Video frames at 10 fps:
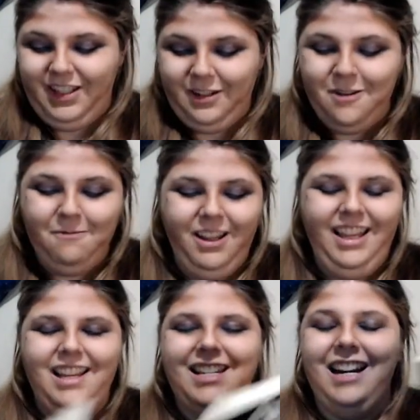so I'm
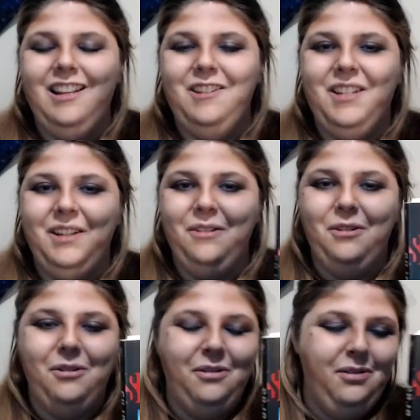really excited
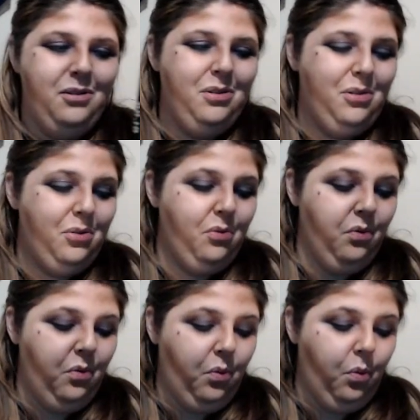to
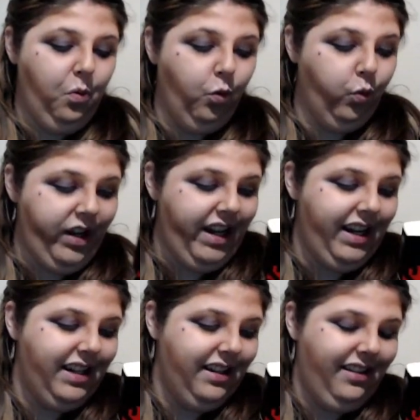
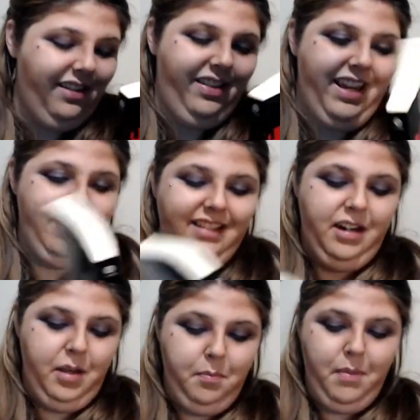read this,
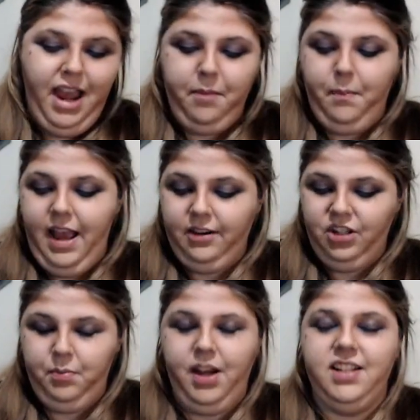and I might
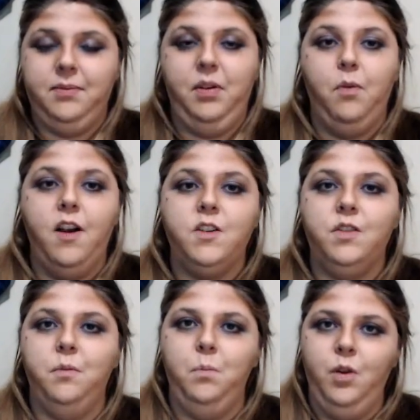actually possibly watch
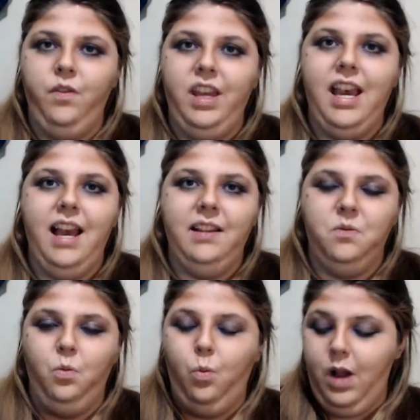the movie as
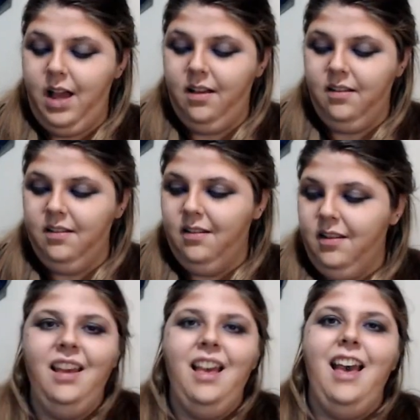well.
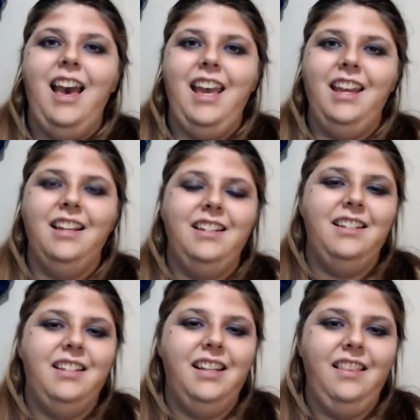
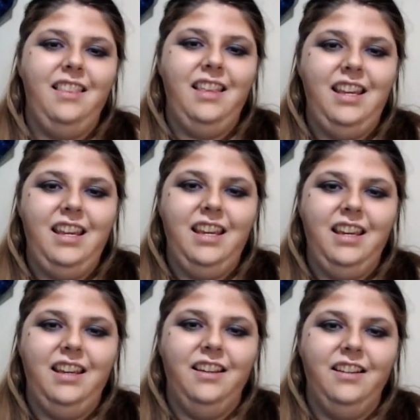And
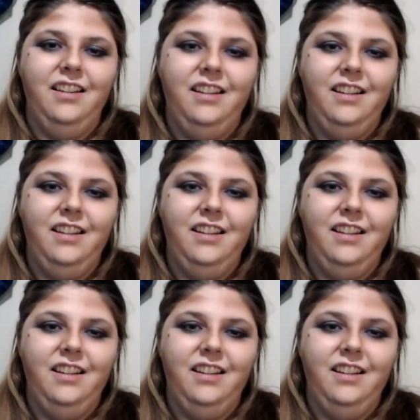the